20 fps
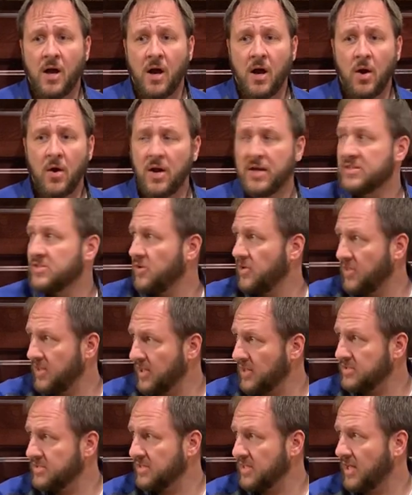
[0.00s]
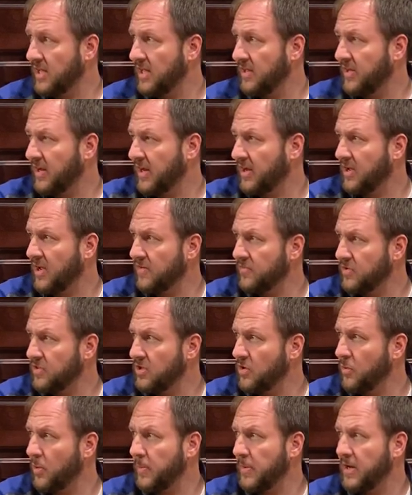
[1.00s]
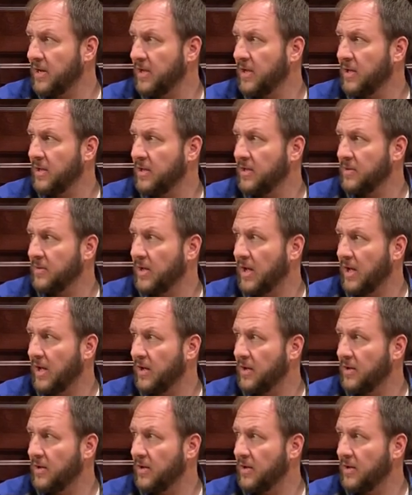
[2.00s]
All right, is there anything else that I covered that you want me to...